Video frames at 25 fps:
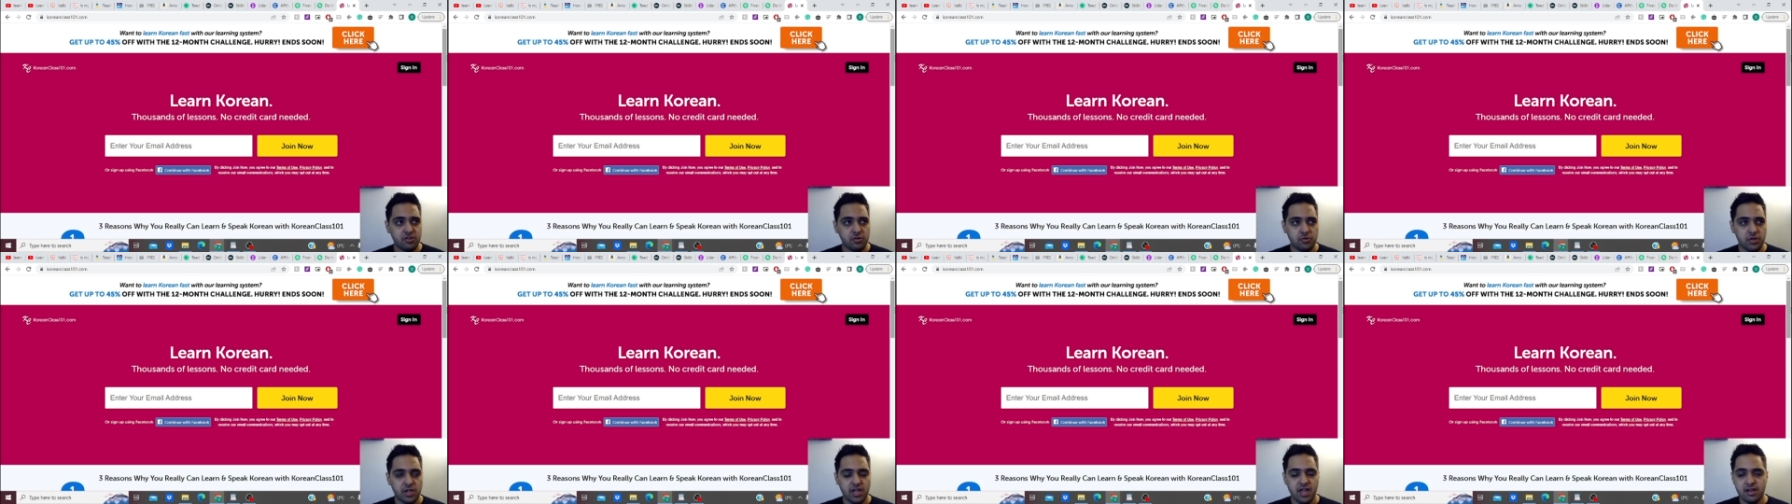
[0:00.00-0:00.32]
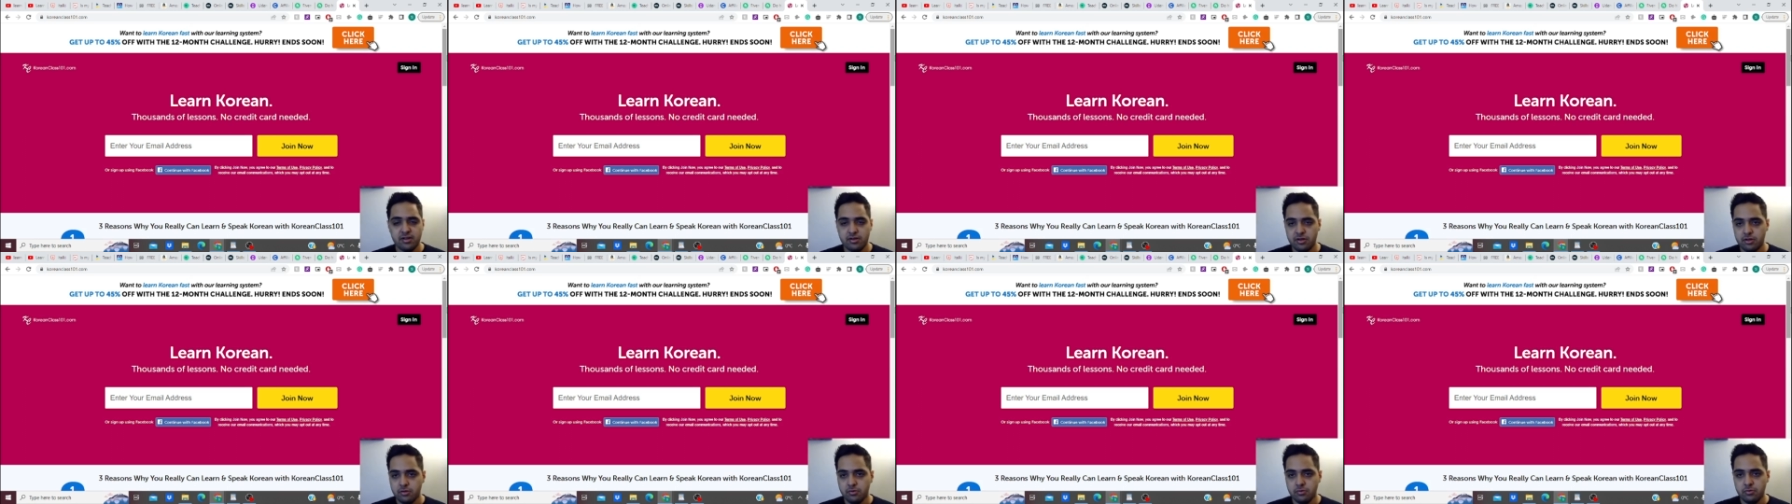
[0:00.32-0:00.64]
you
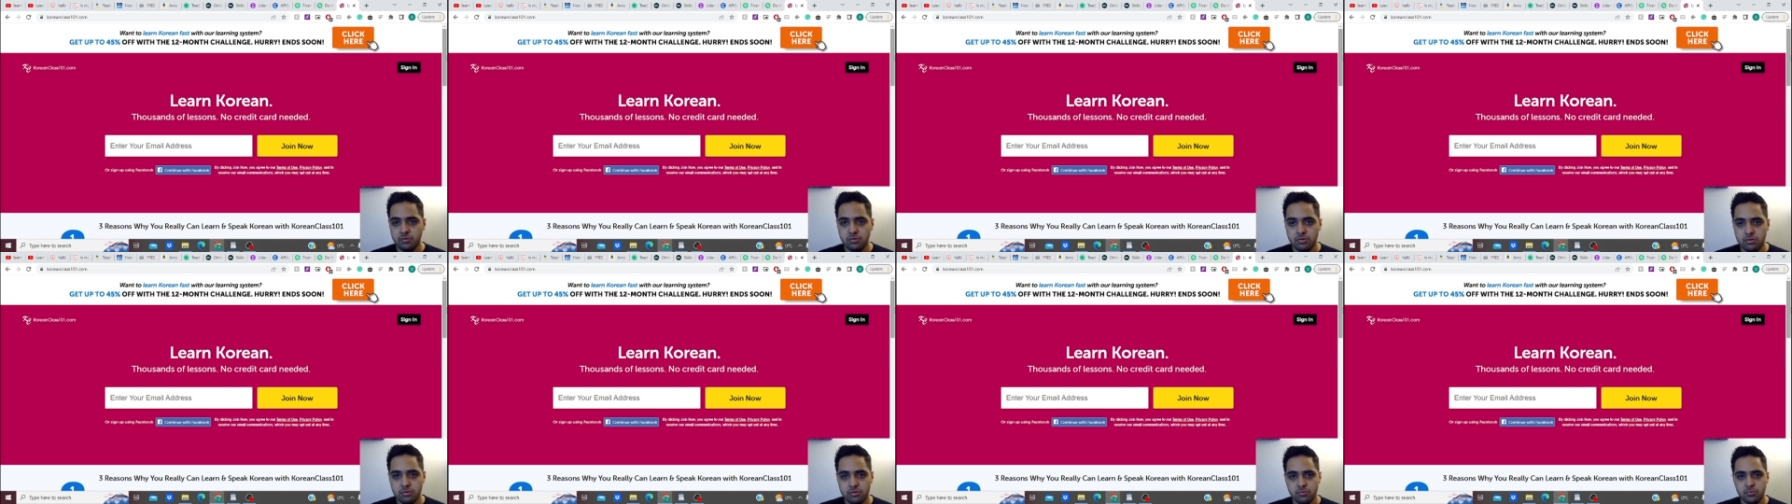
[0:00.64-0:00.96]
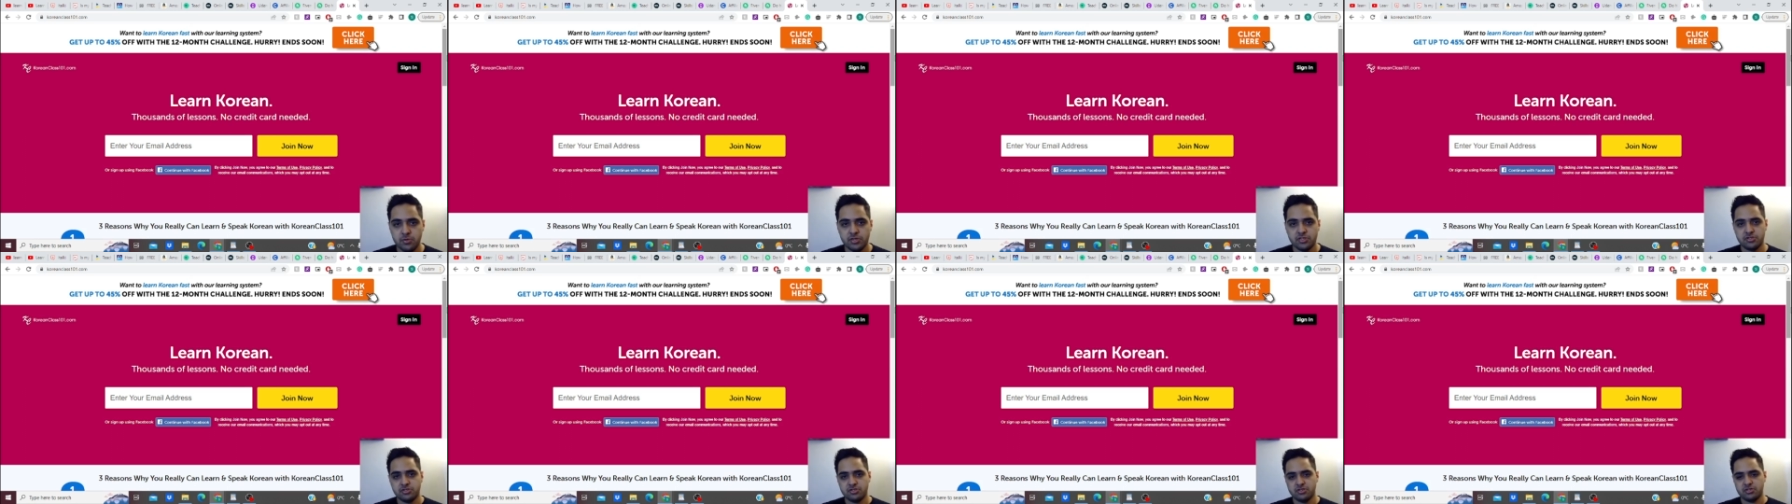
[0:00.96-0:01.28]
can do,
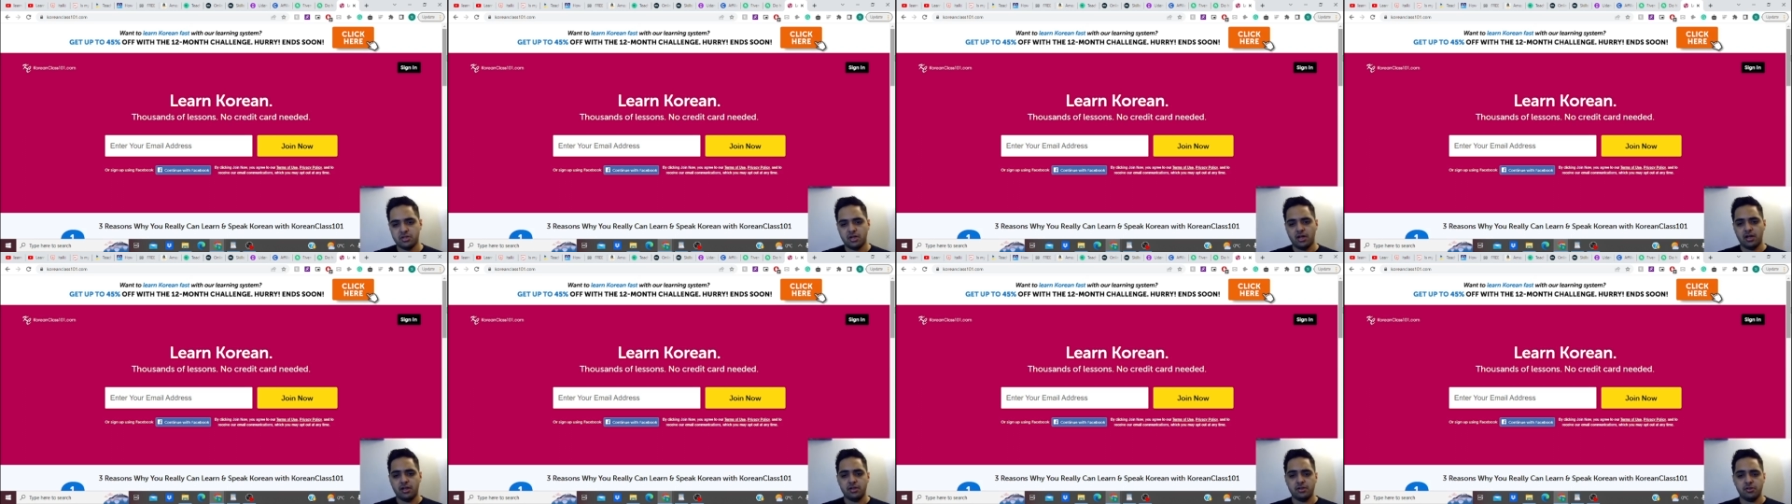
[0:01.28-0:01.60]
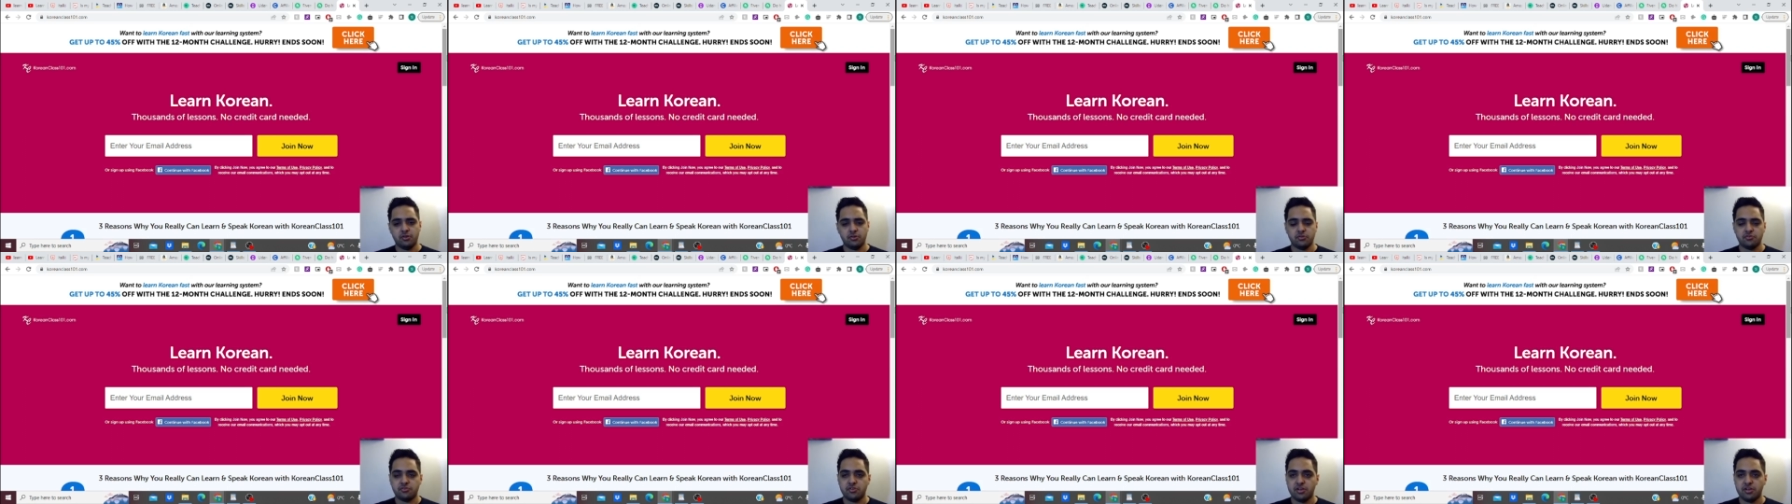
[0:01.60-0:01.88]
which I don't